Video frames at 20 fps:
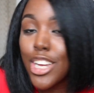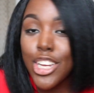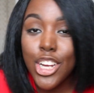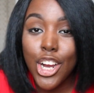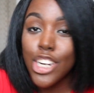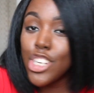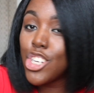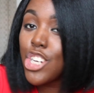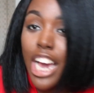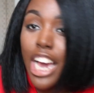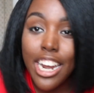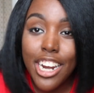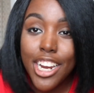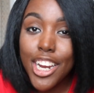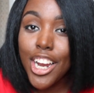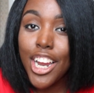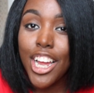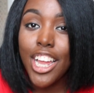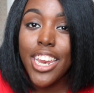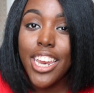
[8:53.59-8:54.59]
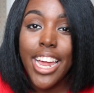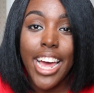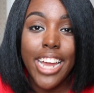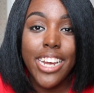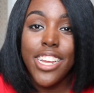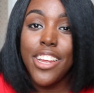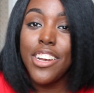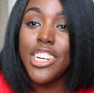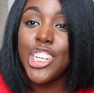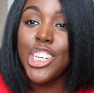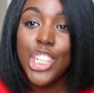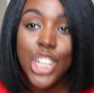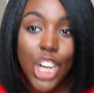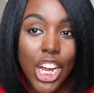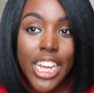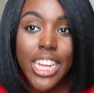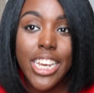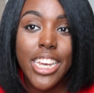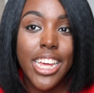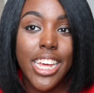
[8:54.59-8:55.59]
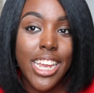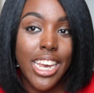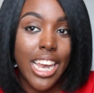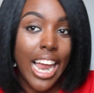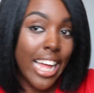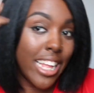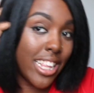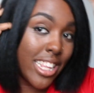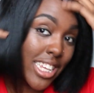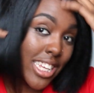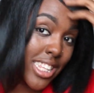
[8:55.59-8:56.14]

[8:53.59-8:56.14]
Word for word: try to curl it I didn't straighten it like